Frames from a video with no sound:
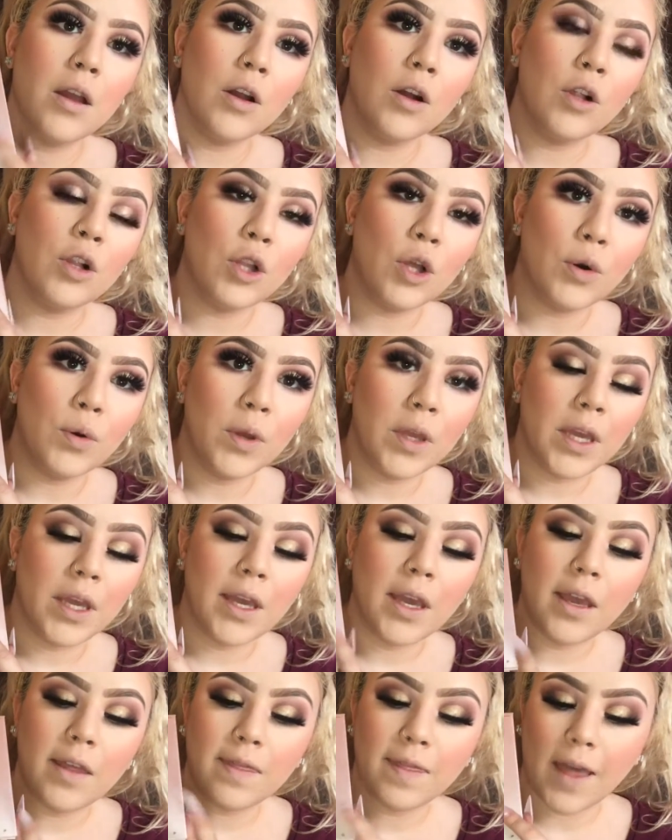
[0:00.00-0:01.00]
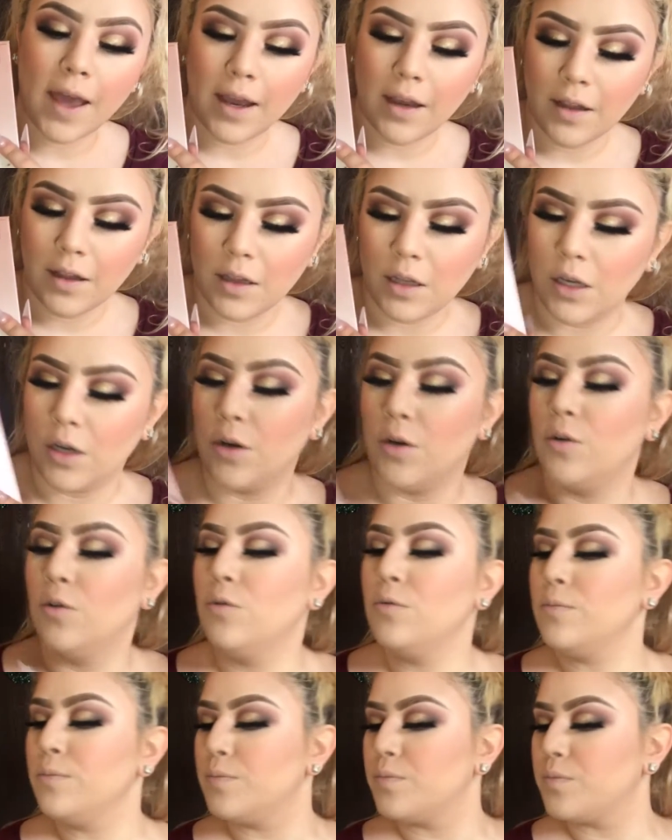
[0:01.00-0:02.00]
Glow Kit, that glow.